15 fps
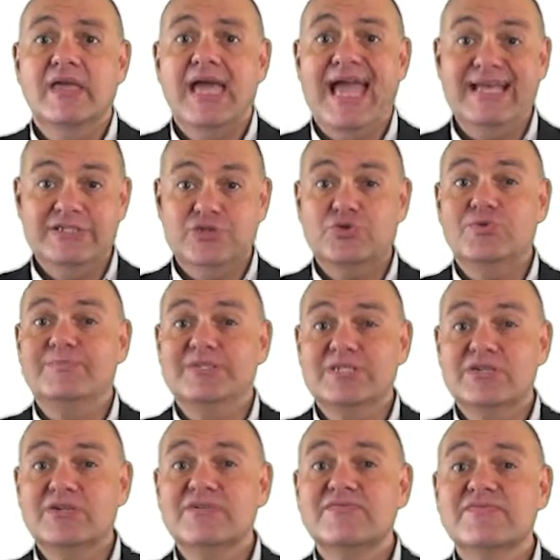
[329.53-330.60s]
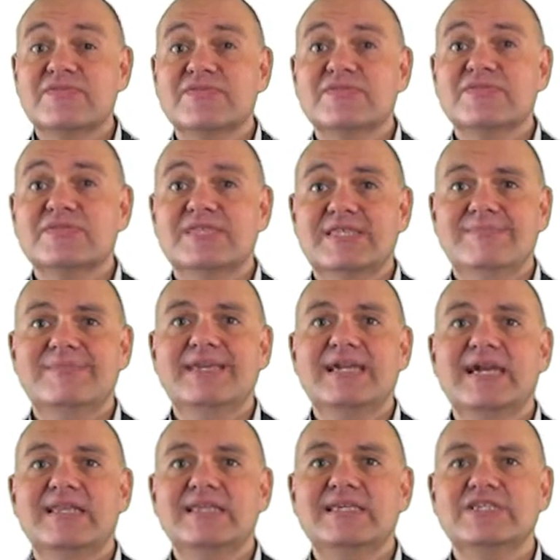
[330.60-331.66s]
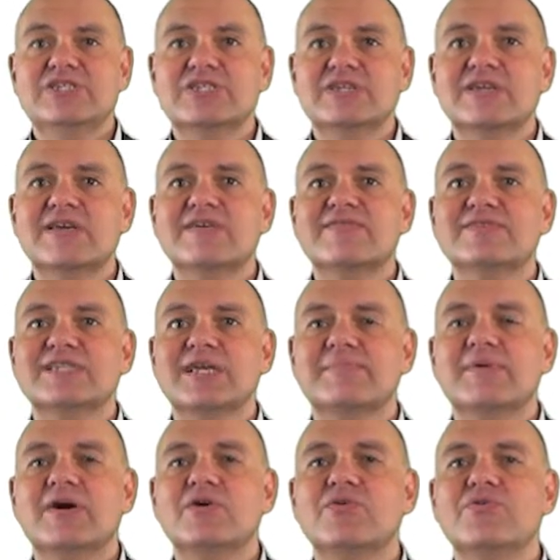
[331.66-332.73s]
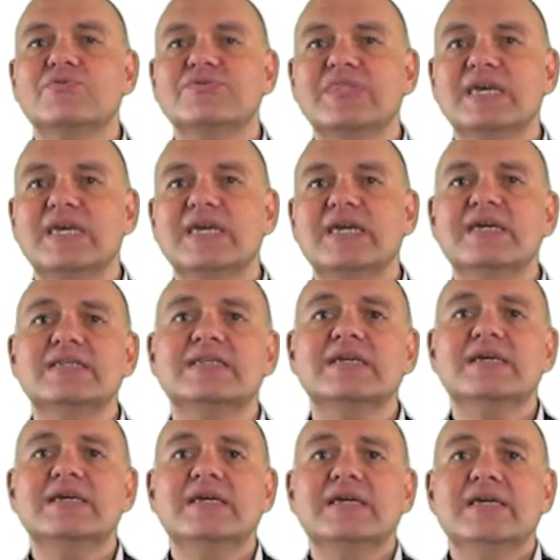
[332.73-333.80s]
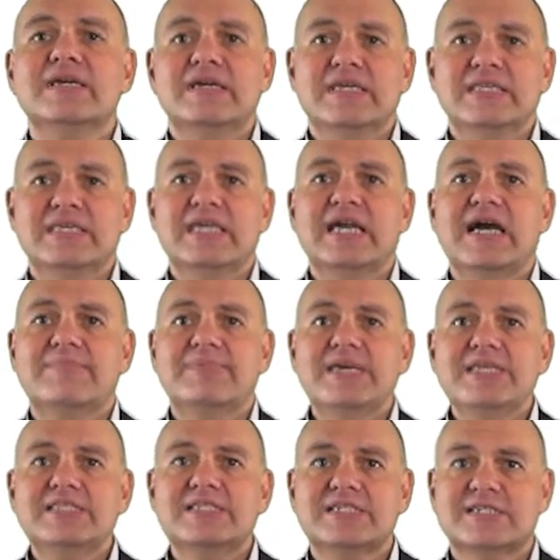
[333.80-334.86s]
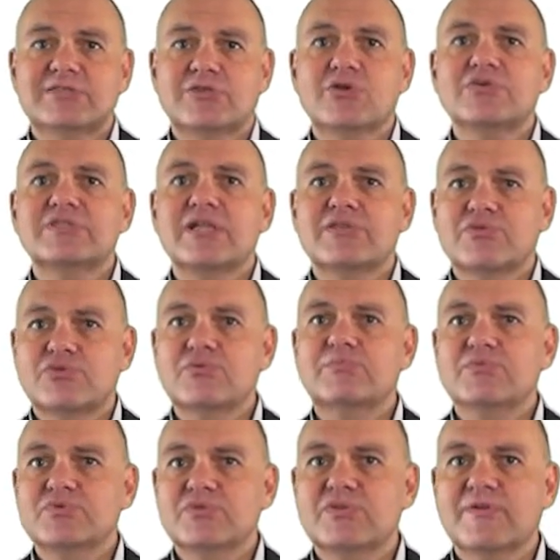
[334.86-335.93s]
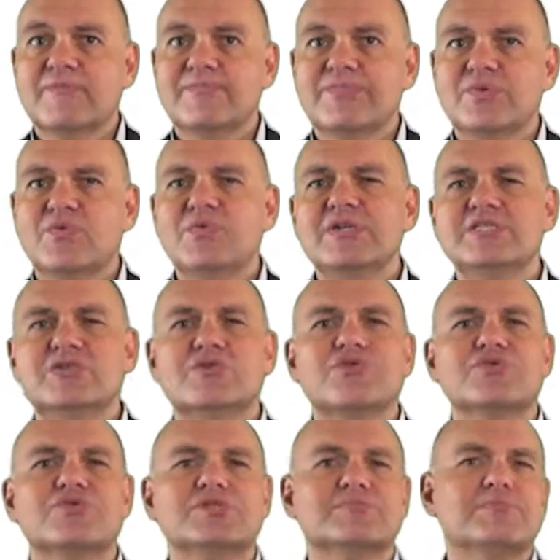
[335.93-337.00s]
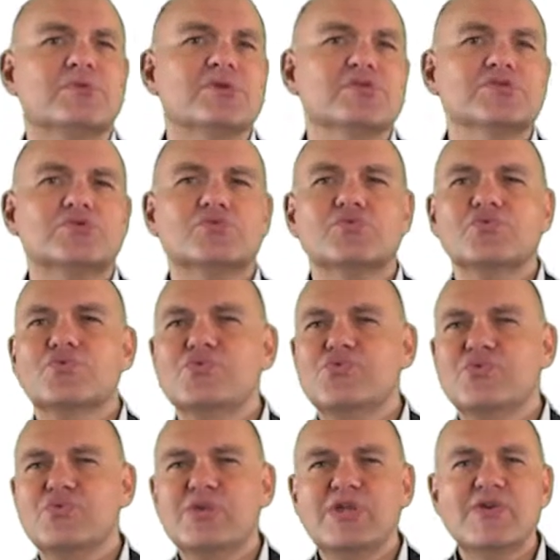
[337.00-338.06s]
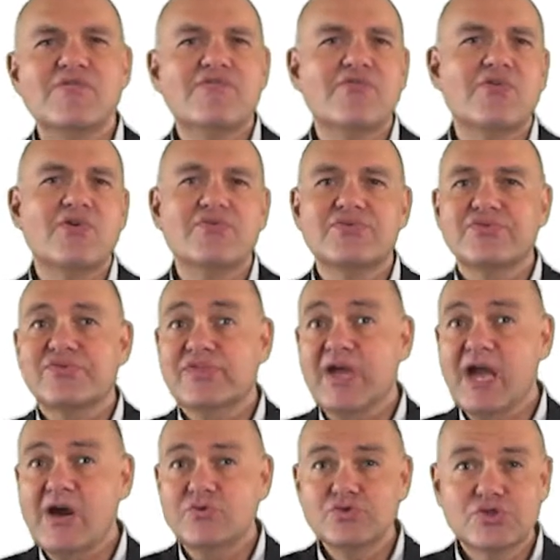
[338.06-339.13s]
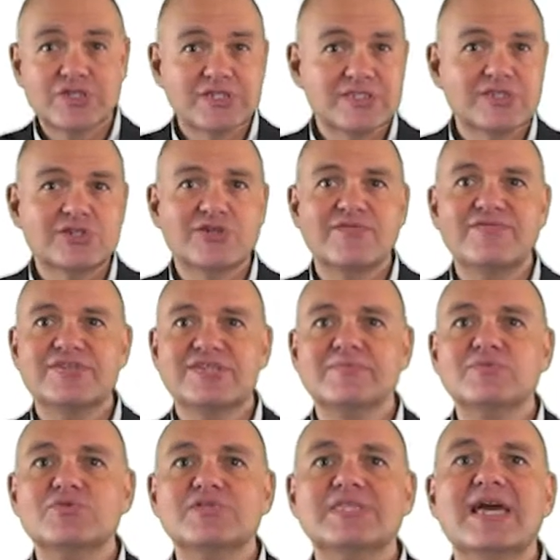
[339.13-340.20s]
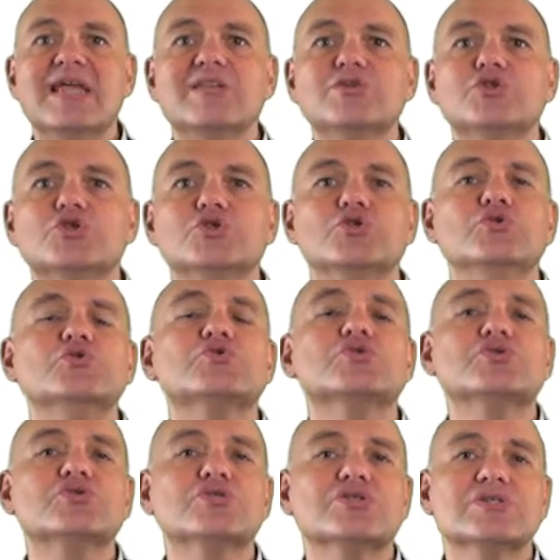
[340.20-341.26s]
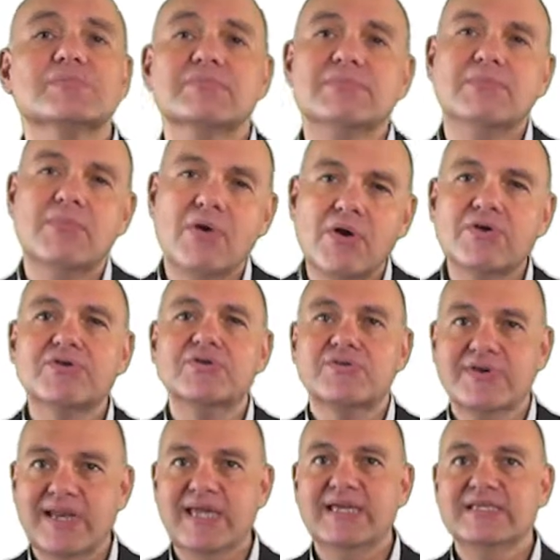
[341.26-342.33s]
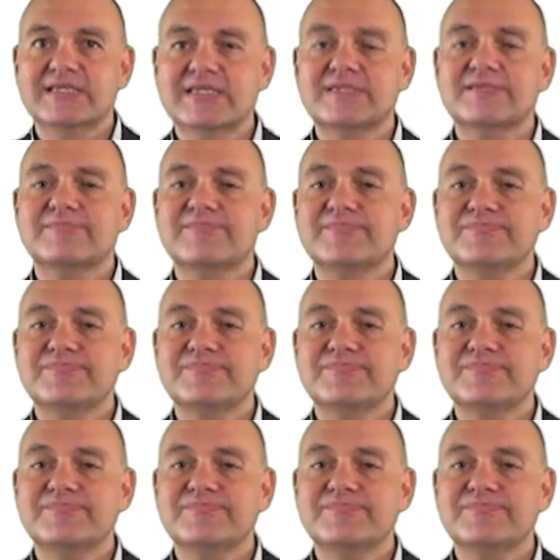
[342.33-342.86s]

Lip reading: A stream server typically serves about 10 gigabits total throughput, which corresponds to 3,000 or 4,000 of simultaneous users, more or less.